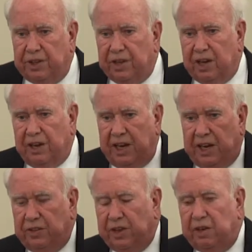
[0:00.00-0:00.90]
and the
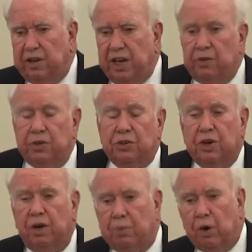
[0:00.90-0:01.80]
land that Henry
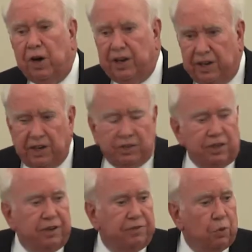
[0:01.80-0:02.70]
Shaw bought in
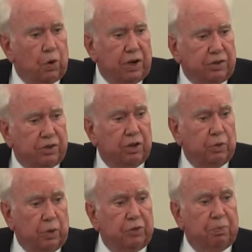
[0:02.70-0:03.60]
1842
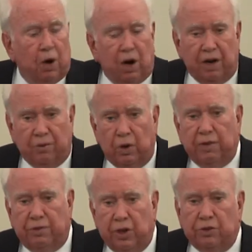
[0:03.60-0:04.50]
was part of one
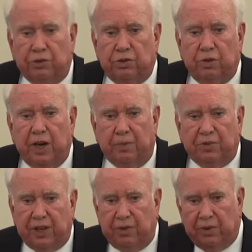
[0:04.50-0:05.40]
of those
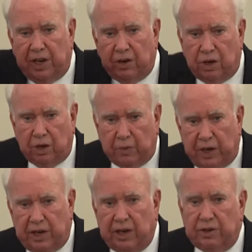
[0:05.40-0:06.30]
strips. They ran all the way
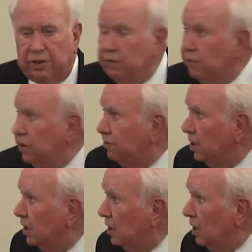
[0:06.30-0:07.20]
down to the
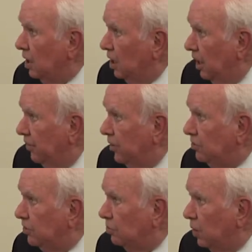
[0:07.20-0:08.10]
river. And
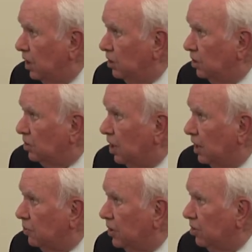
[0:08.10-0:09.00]
this is what it looked
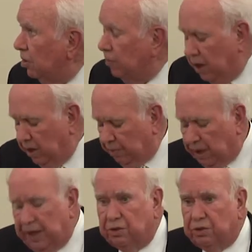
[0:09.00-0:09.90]
like when they were beginning to
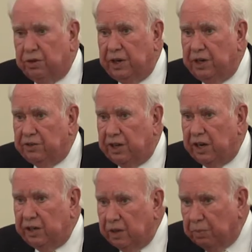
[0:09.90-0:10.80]
plant trees out
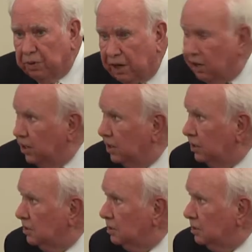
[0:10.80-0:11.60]
in the prairie.